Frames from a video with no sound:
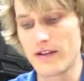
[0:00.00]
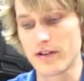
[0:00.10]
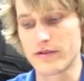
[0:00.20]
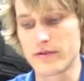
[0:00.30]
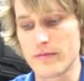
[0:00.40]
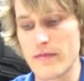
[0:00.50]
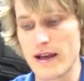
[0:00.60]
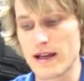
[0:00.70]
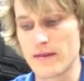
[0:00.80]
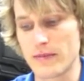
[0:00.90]
the group
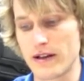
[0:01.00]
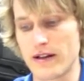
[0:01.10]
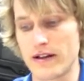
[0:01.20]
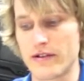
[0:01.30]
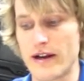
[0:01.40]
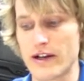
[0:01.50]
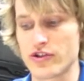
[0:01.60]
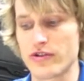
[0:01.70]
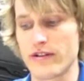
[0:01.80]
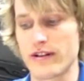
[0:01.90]
makeup and
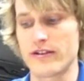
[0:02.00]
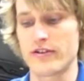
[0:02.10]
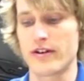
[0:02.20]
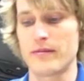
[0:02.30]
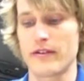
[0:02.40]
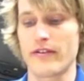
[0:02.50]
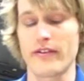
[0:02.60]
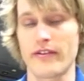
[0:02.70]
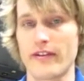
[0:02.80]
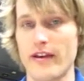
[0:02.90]
interaction can determine
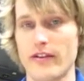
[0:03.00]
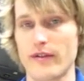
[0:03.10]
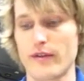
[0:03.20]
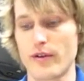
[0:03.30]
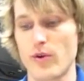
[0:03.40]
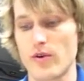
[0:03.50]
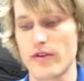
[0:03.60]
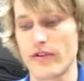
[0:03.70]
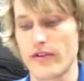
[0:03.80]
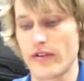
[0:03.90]
success of
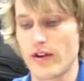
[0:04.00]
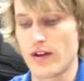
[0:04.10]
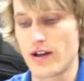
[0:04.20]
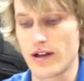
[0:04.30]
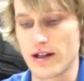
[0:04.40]
course.